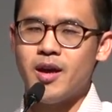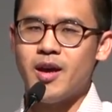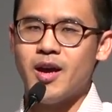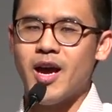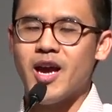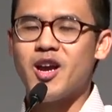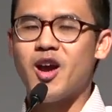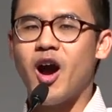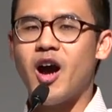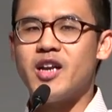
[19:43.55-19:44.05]

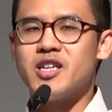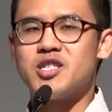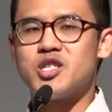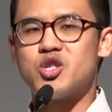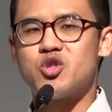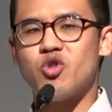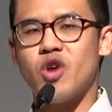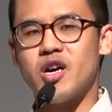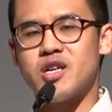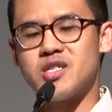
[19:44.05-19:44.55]
And God
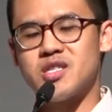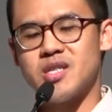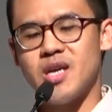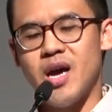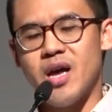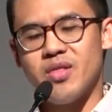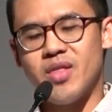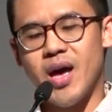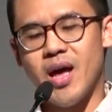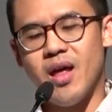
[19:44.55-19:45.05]
instructs
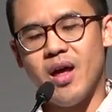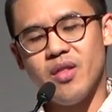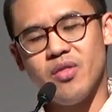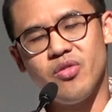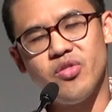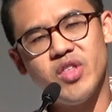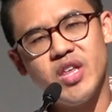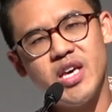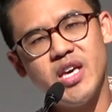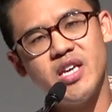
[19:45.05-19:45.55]
that
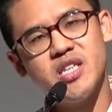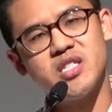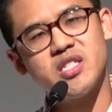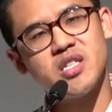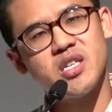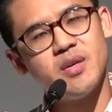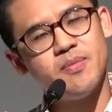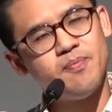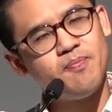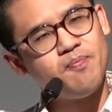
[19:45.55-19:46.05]

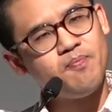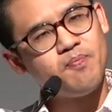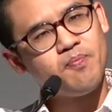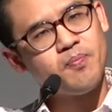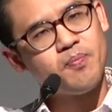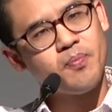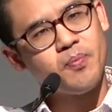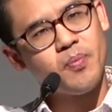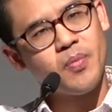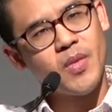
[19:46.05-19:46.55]

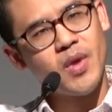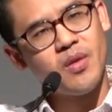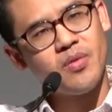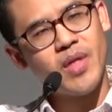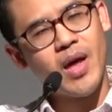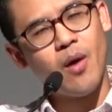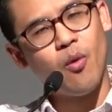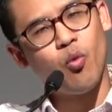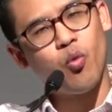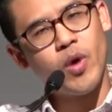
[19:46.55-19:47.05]

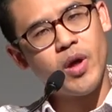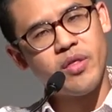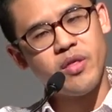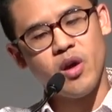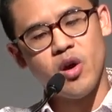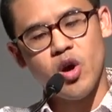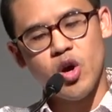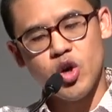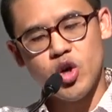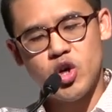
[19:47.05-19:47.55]
with
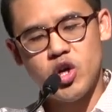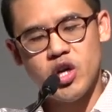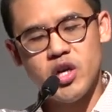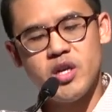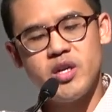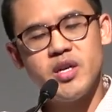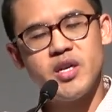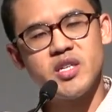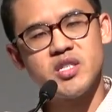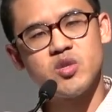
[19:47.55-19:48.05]

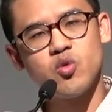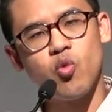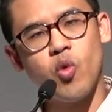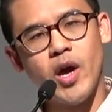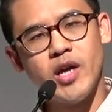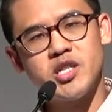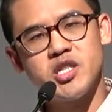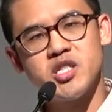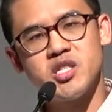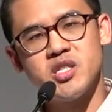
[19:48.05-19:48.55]
goodness,
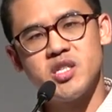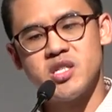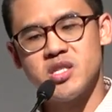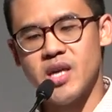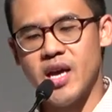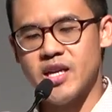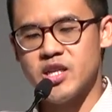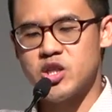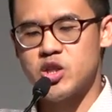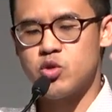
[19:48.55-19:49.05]
righteousness,
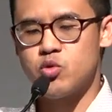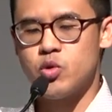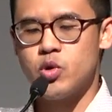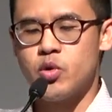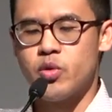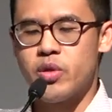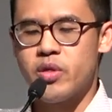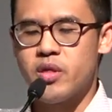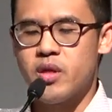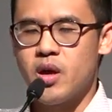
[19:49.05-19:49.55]
and
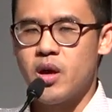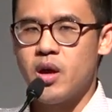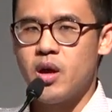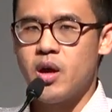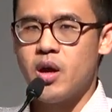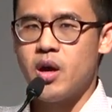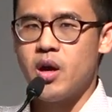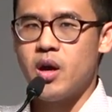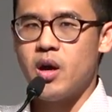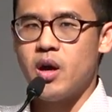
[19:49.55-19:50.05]
truth,
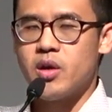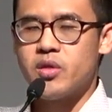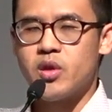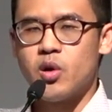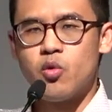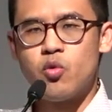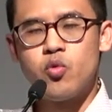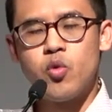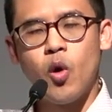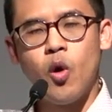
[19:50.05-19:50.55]
the
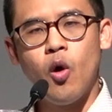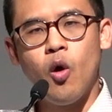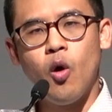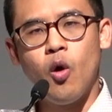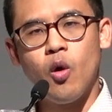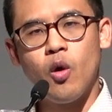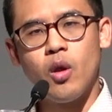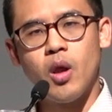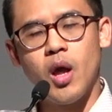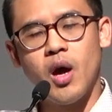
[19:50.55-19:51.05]

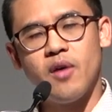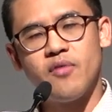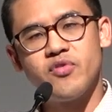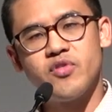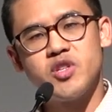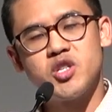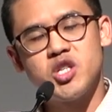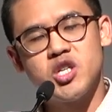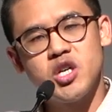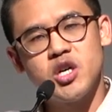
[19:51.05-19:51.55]
role
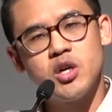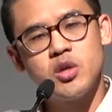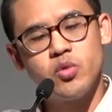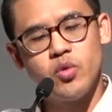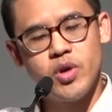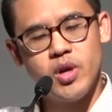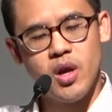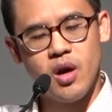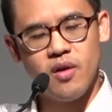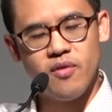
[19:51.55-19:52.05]
of
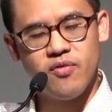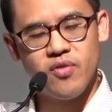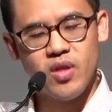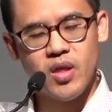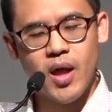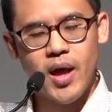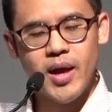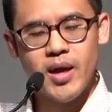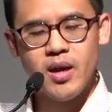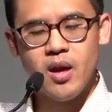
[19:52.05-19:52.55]
children of
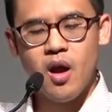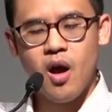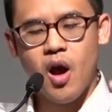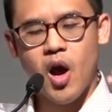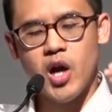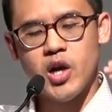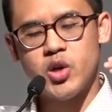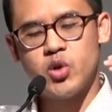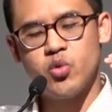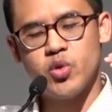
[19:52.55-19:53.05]
light
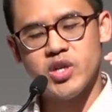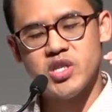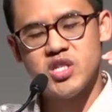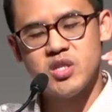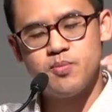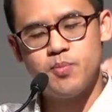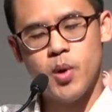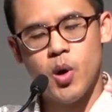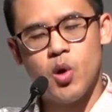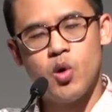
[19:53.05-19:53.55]
are to
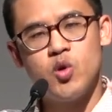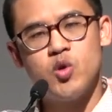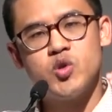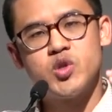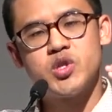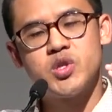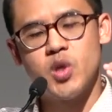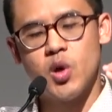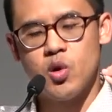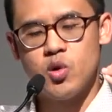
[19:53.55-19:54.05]

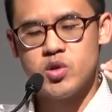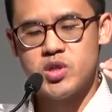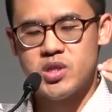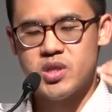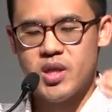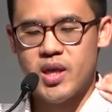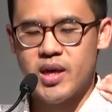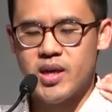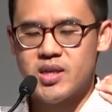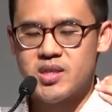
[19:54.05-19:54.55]
expose those
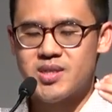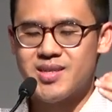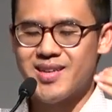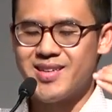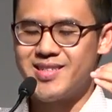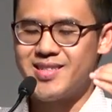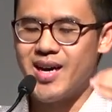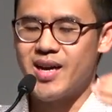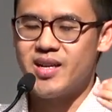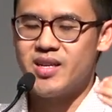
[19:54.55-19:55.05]
things
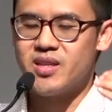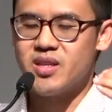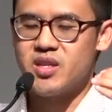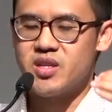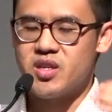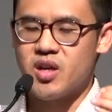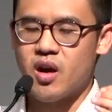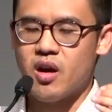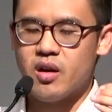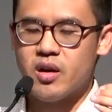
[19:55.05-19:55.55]
done in the
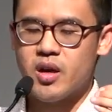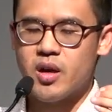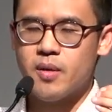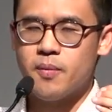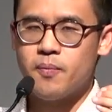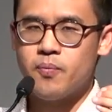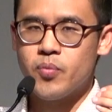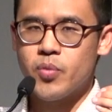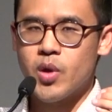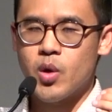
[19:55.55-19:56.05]
dark,
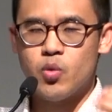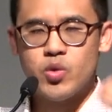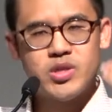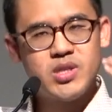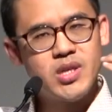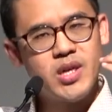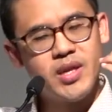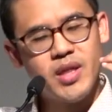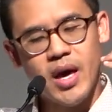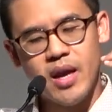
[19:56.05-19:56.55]
We
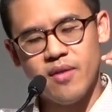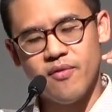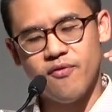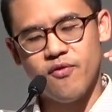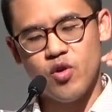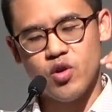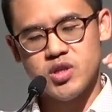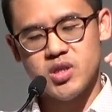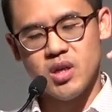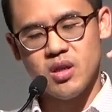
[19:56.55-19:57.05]
see that in
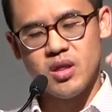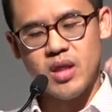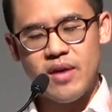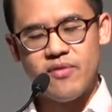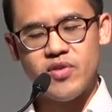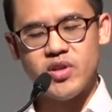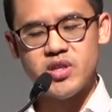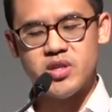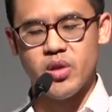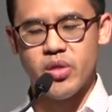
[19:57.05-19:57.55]
verse
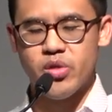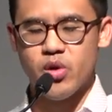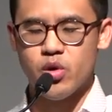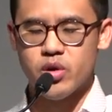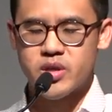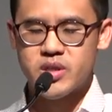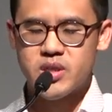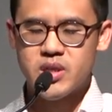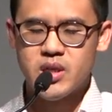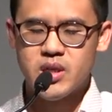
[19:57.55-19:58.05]
11 to
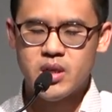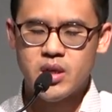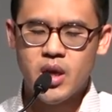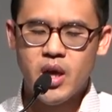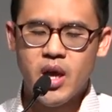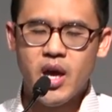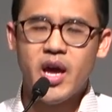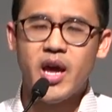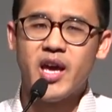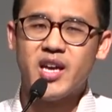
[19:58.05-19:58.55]
13,
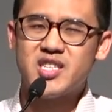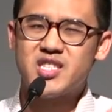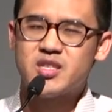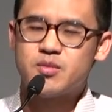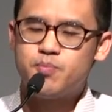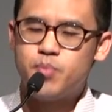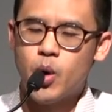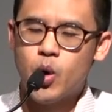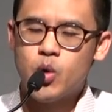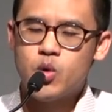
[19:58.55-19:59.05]

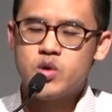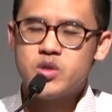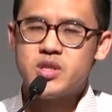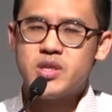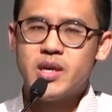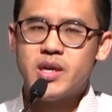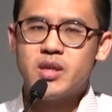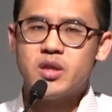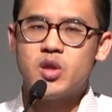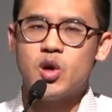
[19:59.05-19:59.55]

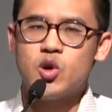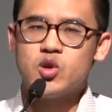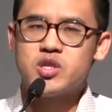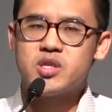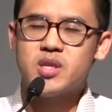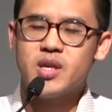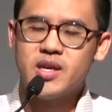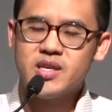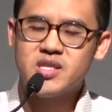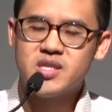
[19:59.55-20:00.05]
exposing those
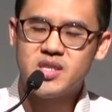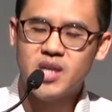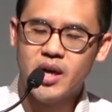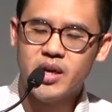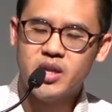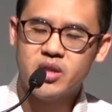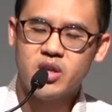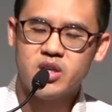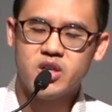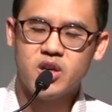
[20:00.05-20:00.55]
things done
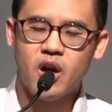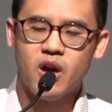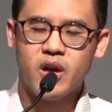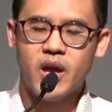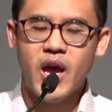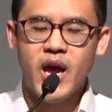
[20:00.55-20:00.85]
in the dark,